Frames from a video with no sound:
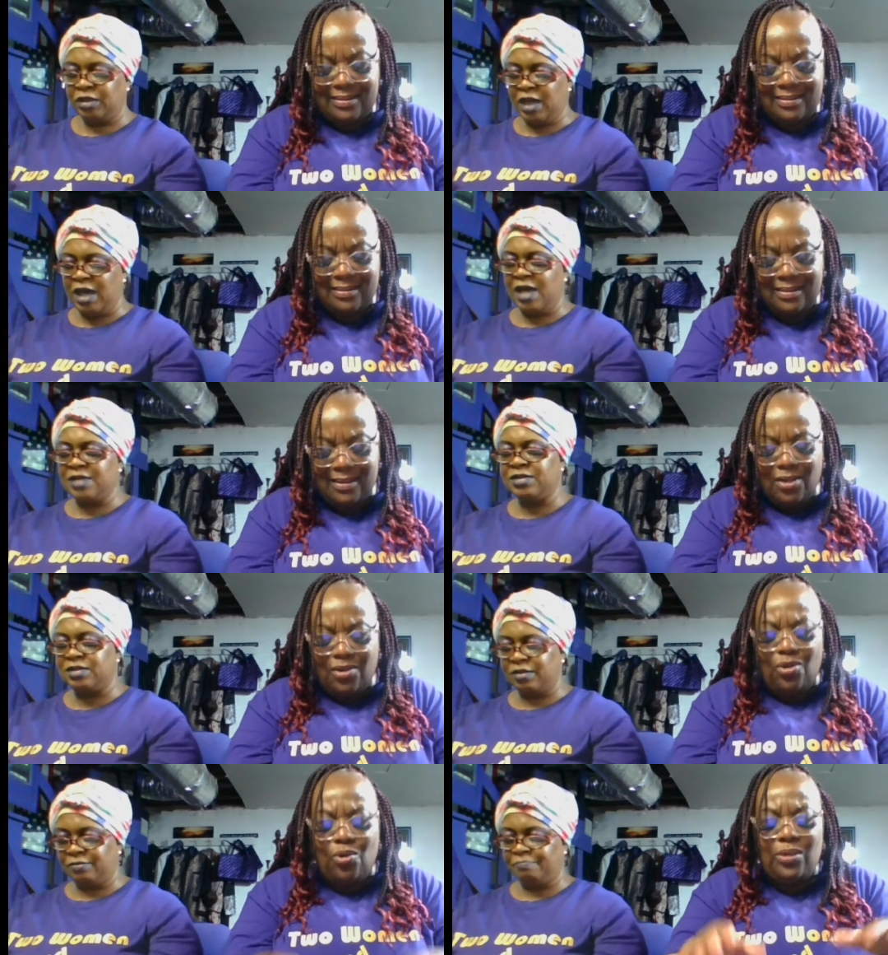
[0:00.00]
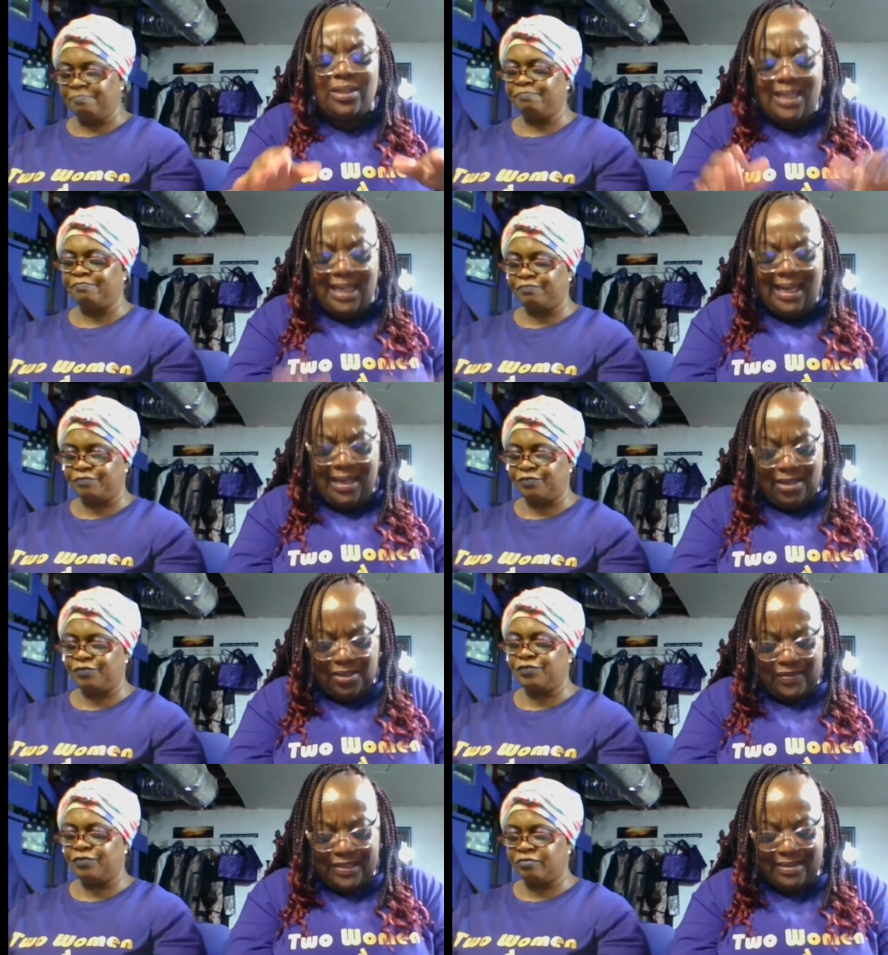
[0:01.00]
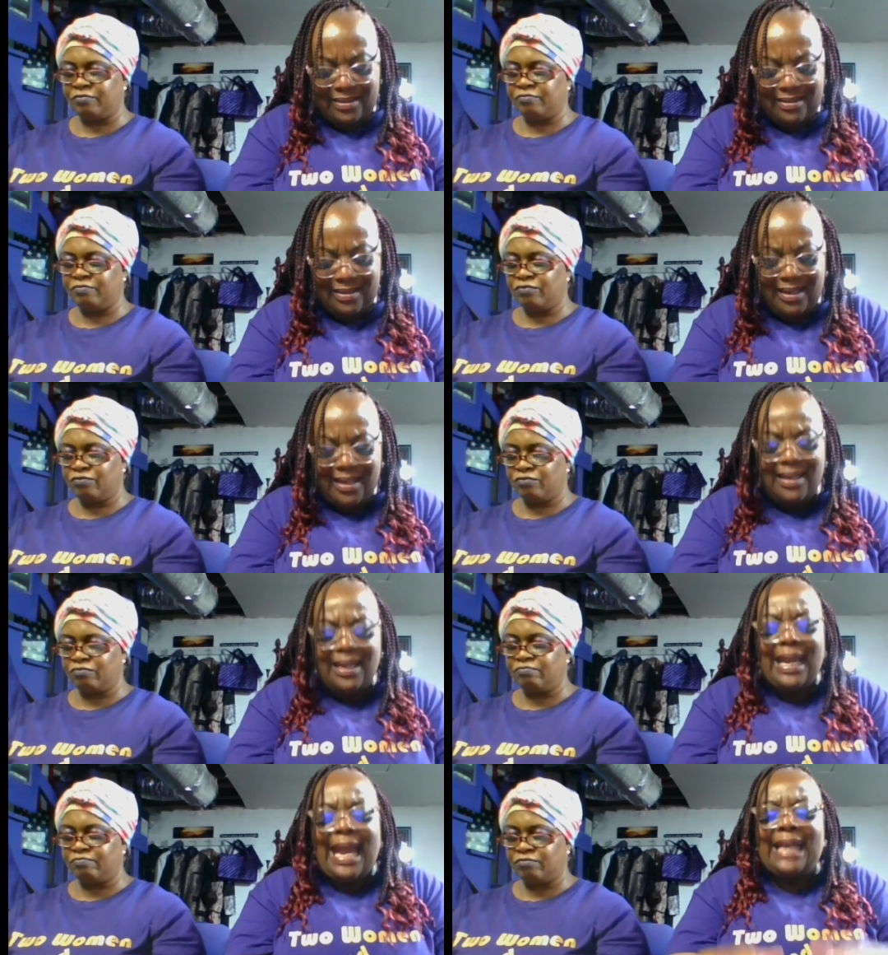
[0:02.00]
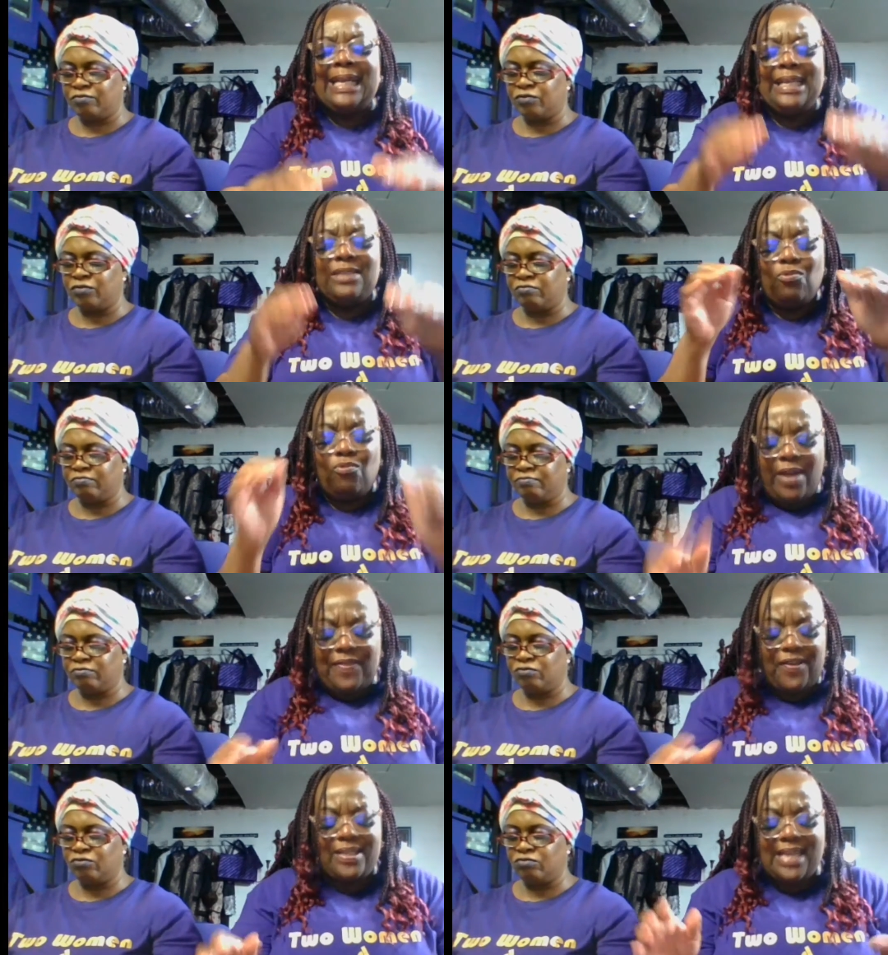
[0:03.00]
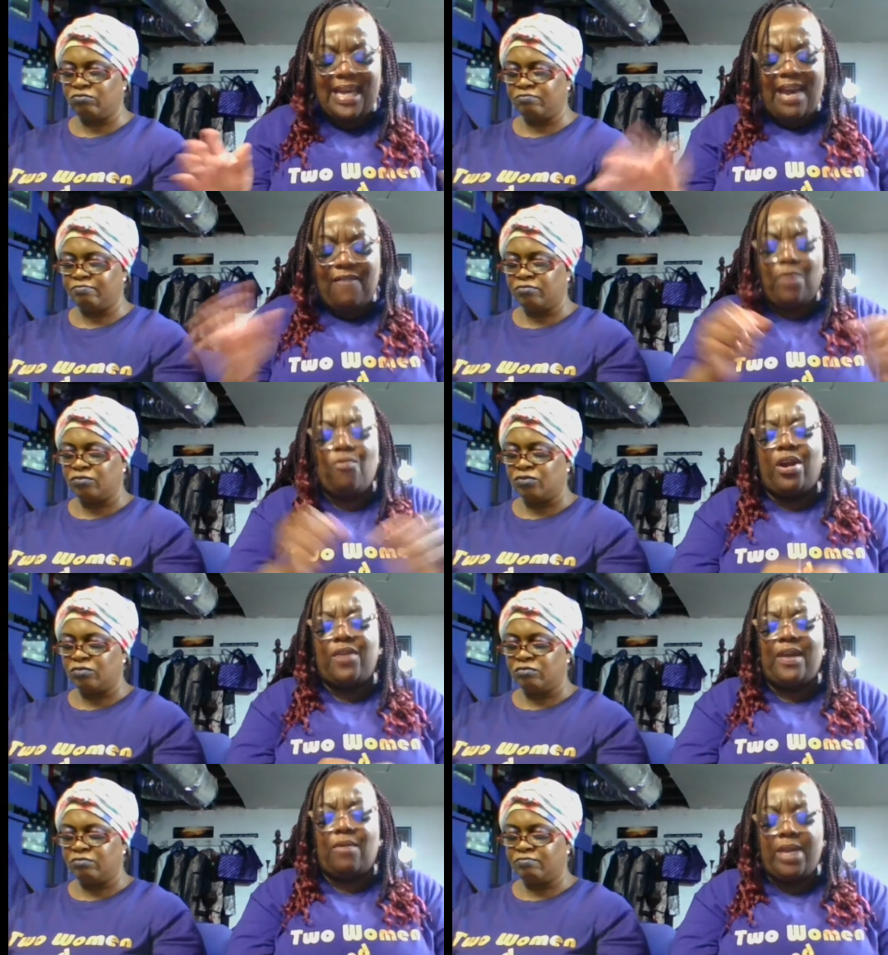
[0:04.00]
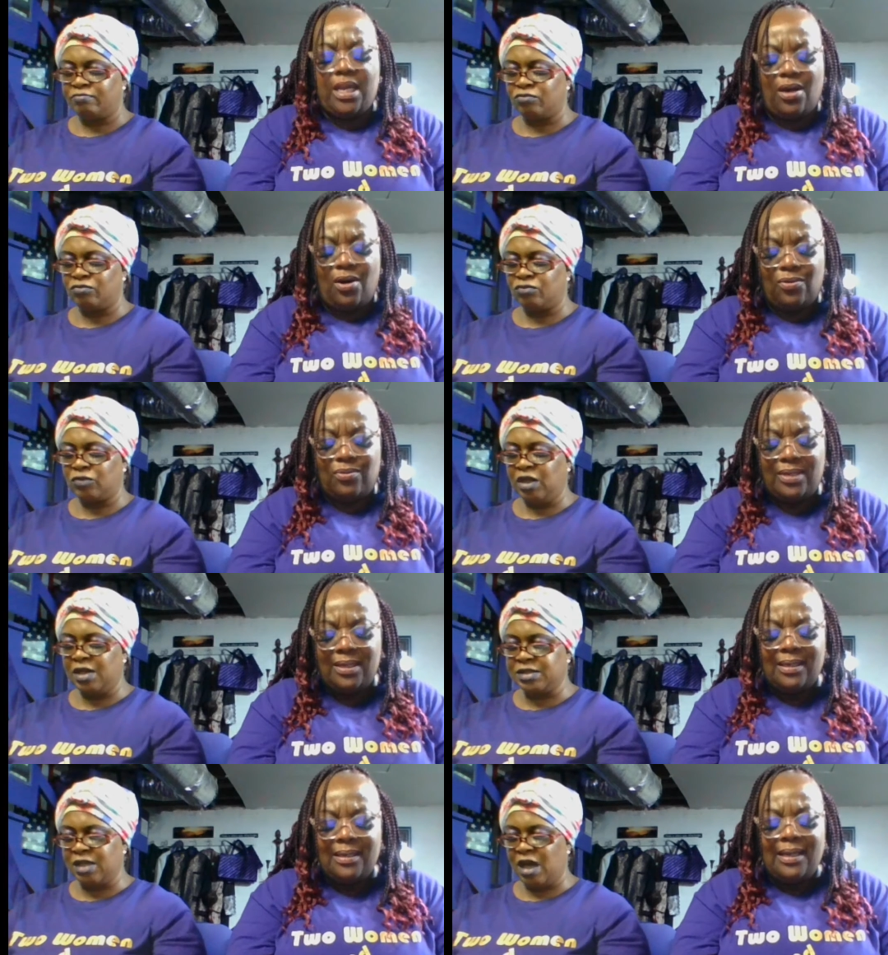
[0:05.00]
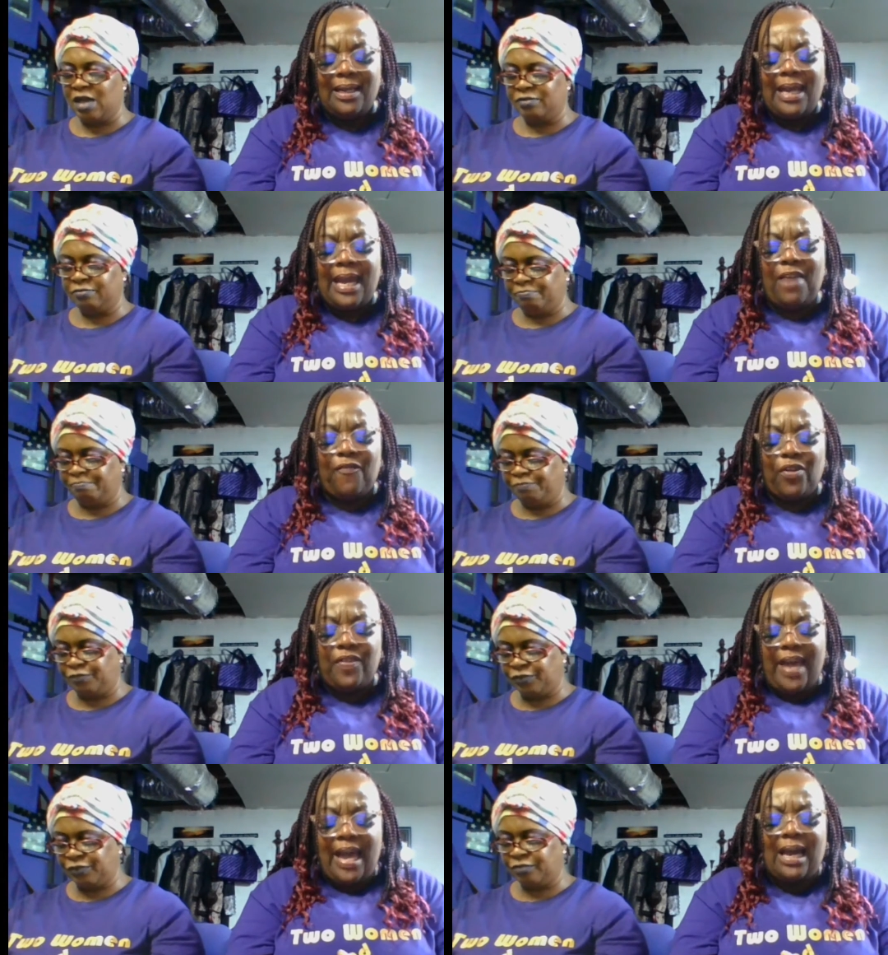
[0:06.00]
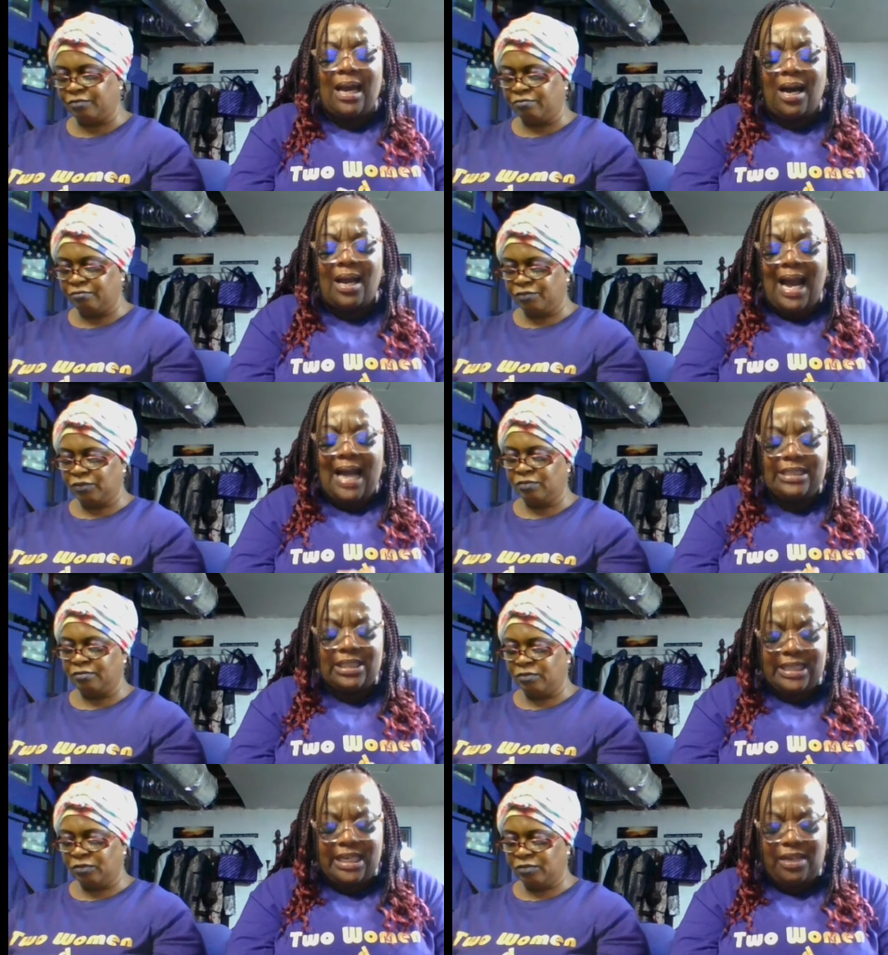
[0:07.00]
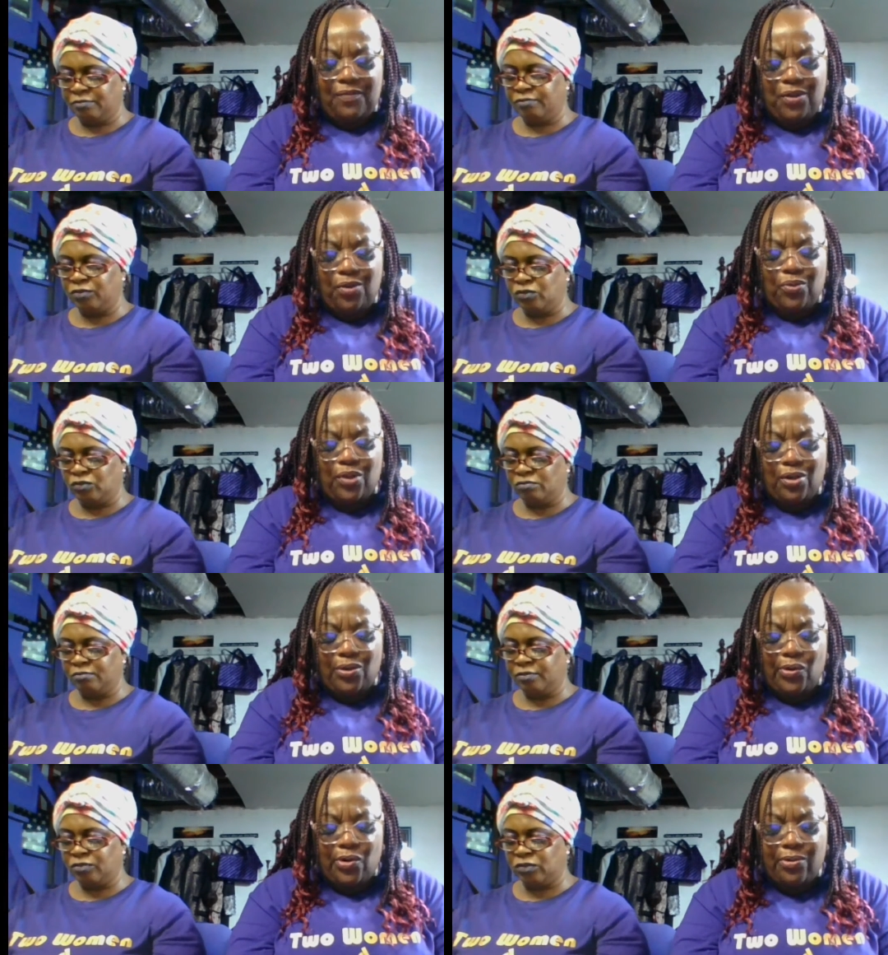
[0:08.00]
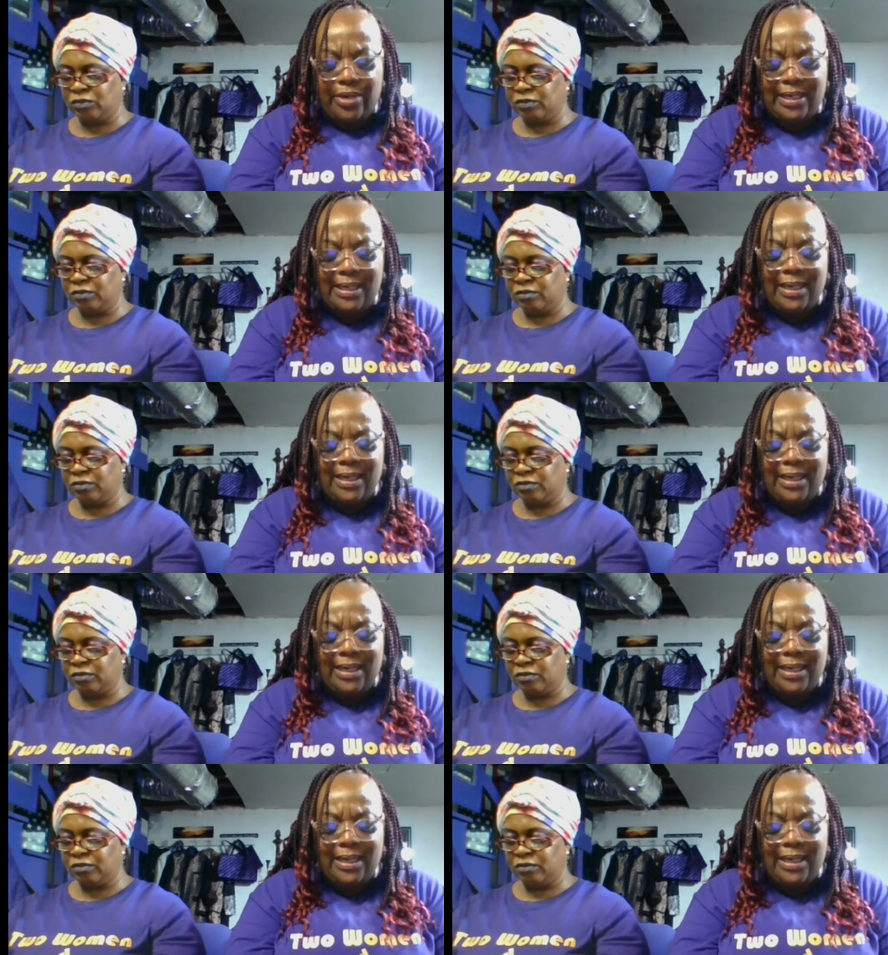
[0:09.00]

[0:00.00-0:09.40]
Speaker 1: Yes. Who lives. And he's with us everywhere that we go. Yes, God. And for that, God, I just give you the glory